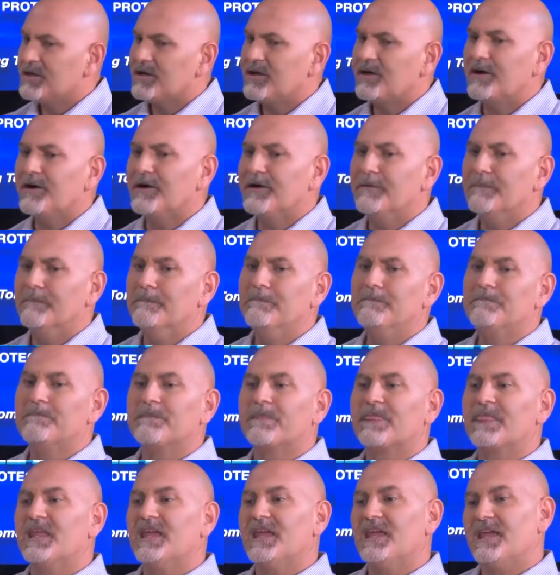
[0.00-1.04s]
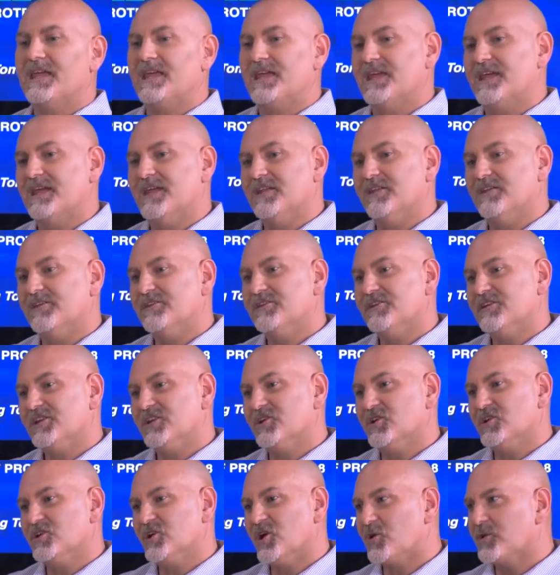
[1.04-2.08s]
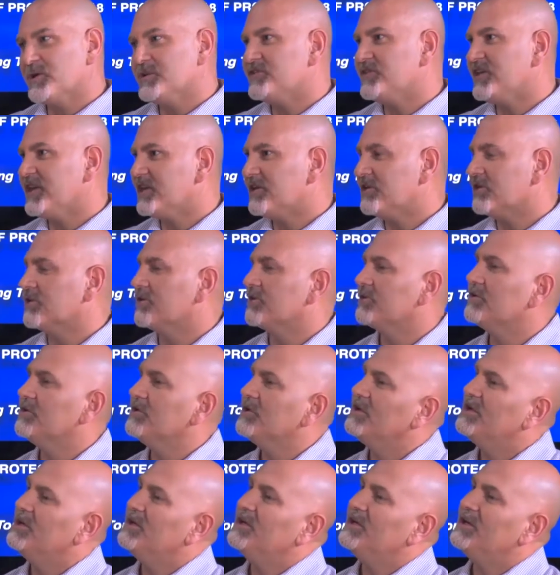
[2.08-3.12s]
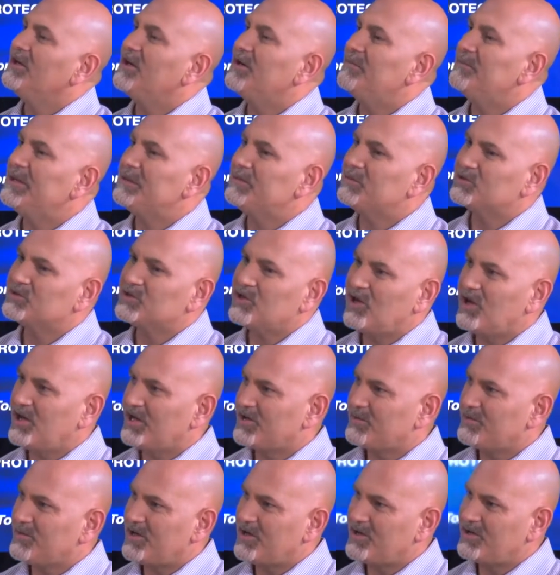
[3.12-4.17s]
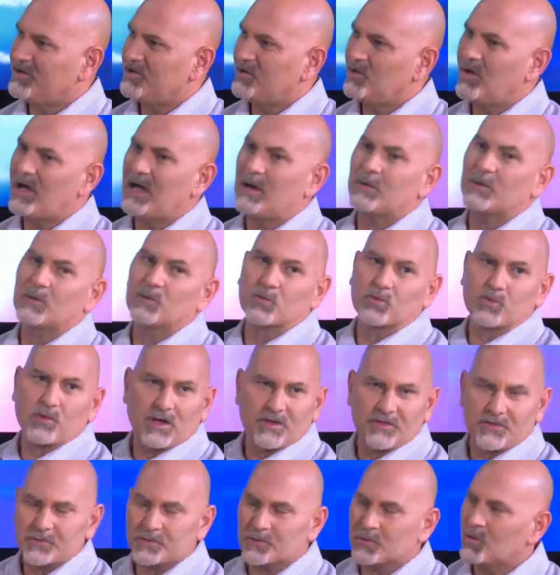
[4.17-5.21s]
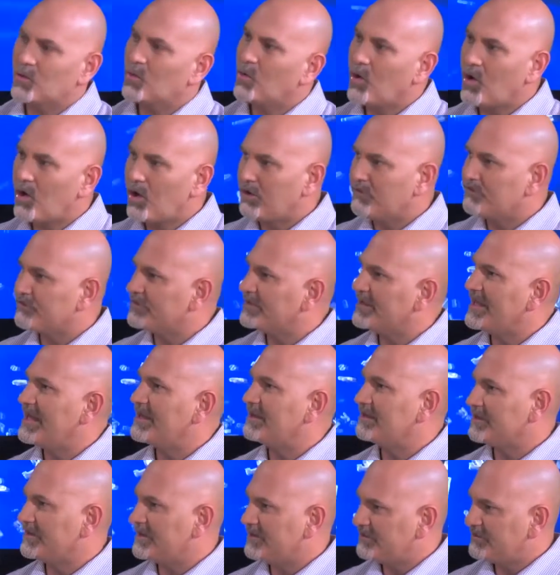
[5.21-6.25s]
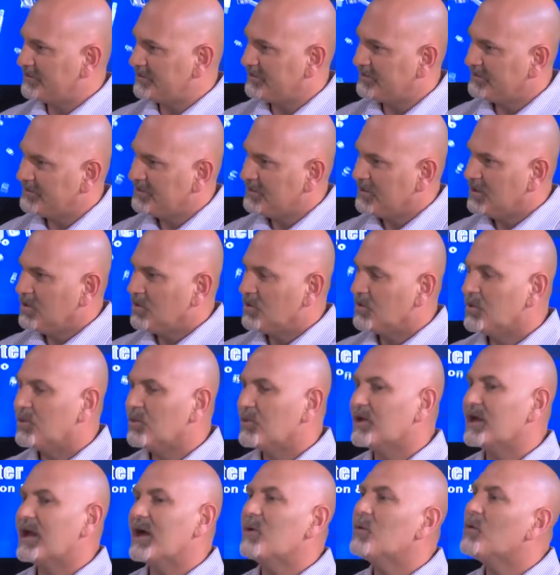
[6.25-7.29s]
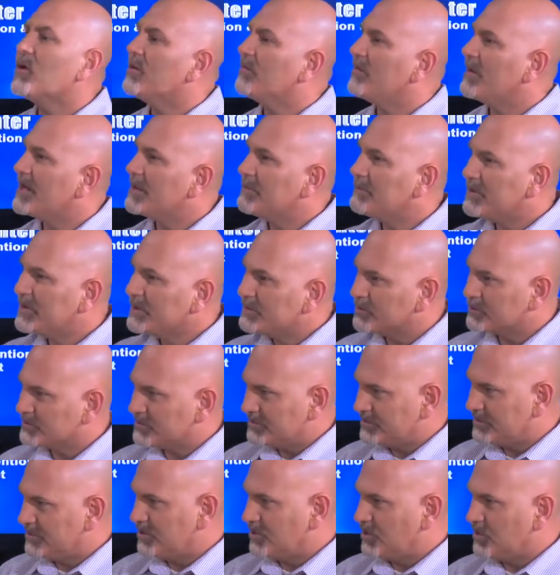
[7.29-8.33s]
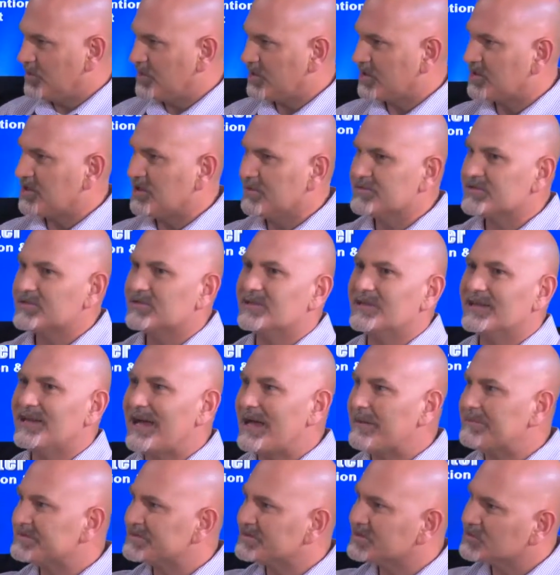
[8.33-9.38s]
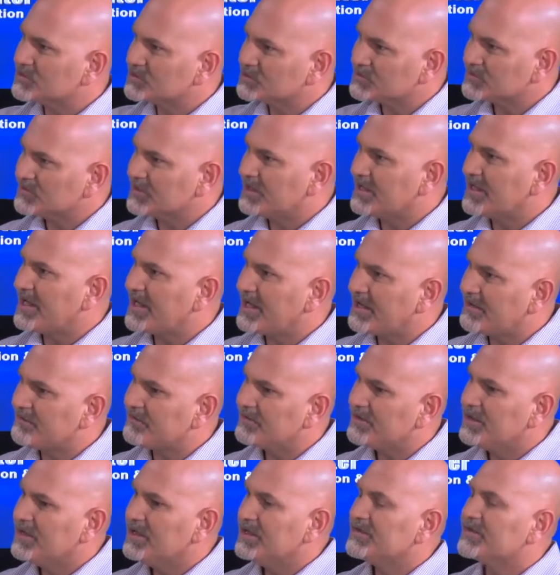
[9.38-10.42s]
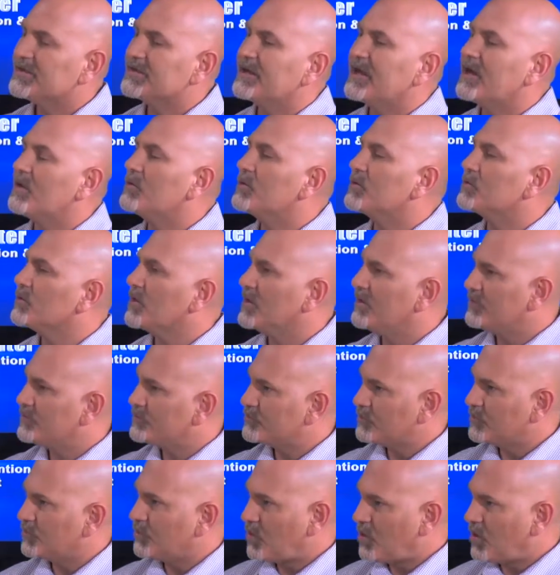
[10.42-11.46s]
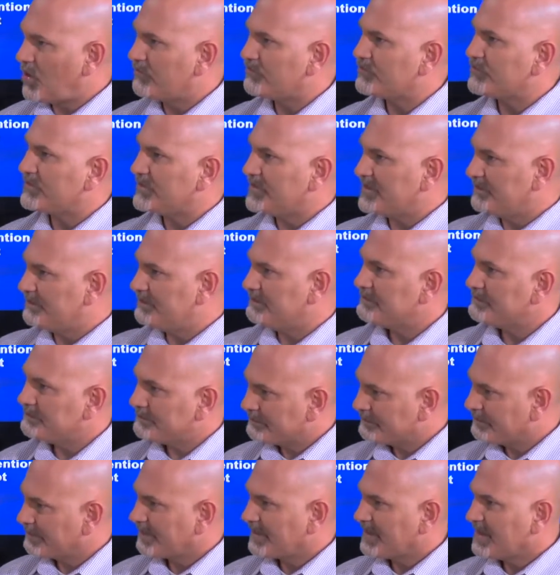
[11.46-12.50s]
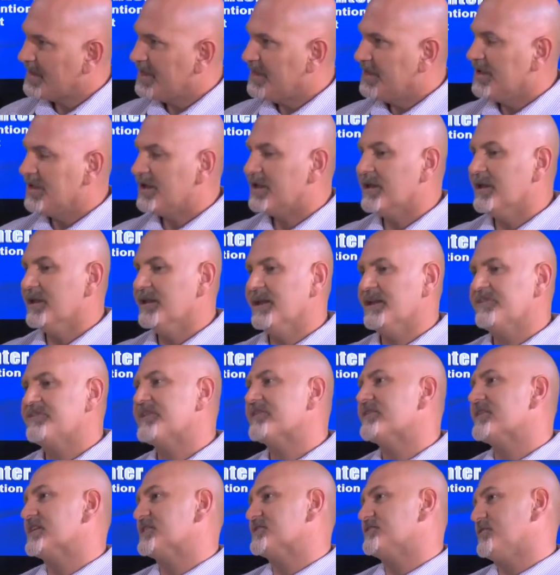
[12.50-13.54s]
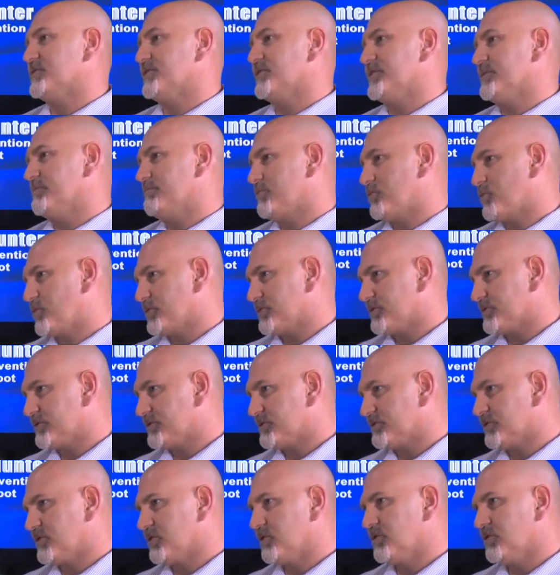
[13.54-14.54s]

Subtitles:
And you always hear People talk about, I would run through a wall for that leader. Well, what I want my people to know when it comes to the obstacles they have, that I would run through a wall for them. And I think that's very important.